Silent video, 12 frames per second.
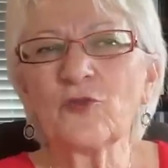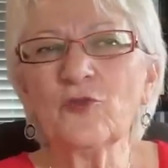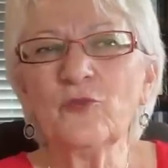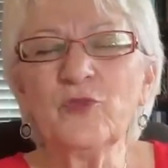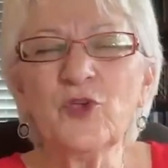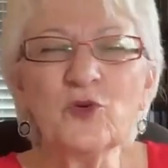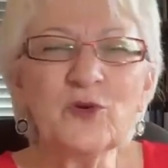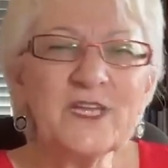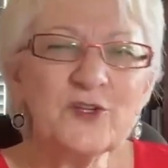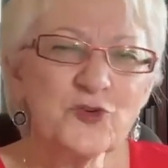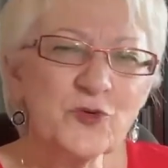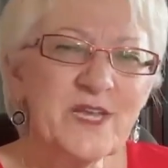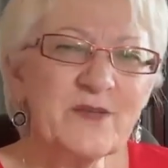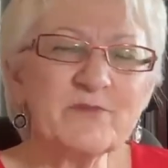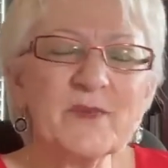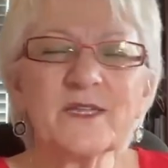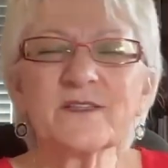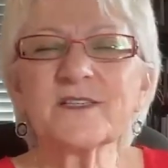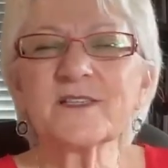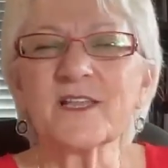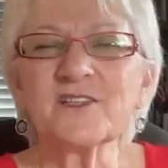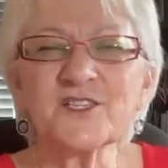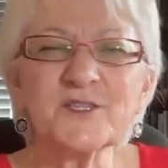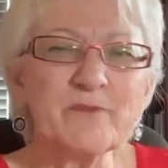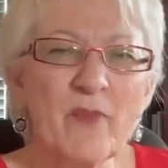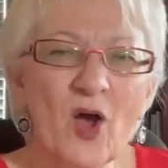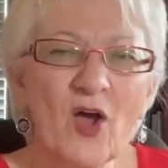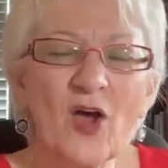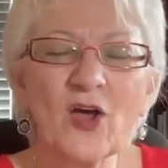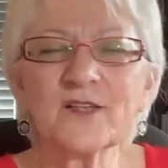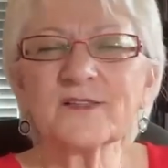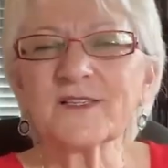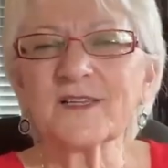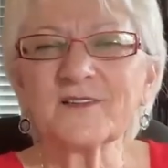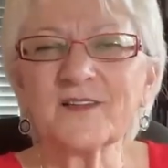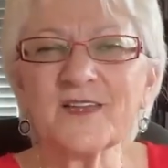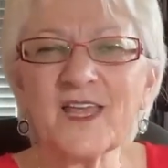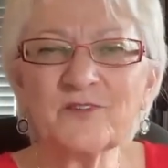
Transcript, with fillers: through beauty treatments and spas, and,